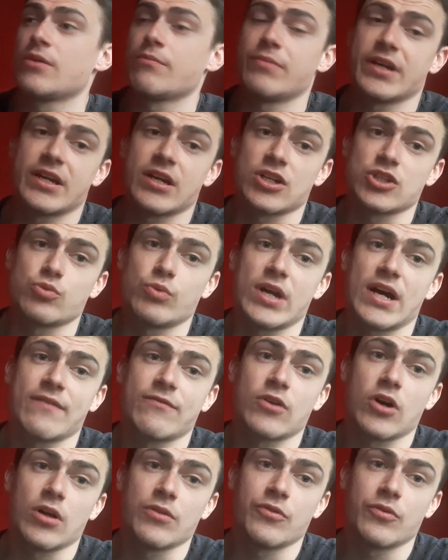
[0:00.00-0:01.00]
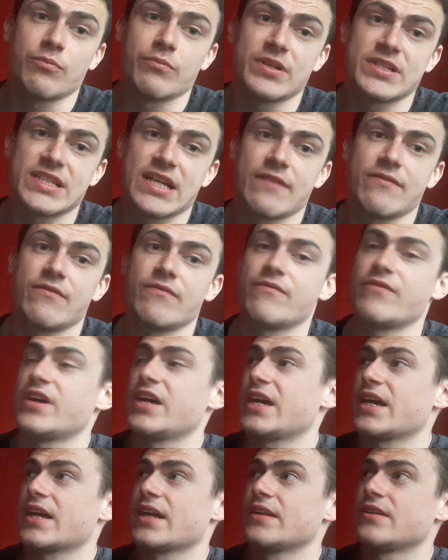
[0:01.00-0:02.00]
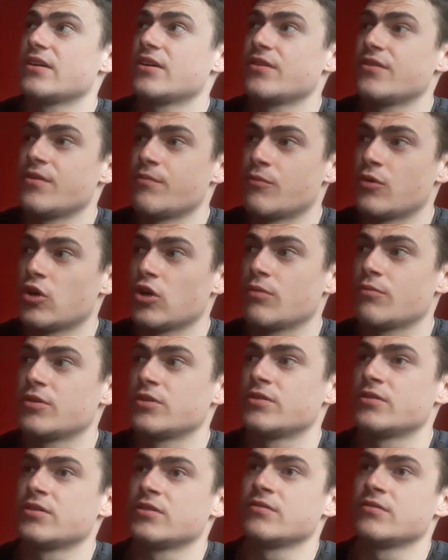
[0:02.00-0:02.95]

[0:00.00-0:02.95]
because we have got number 7 vacant at the moment.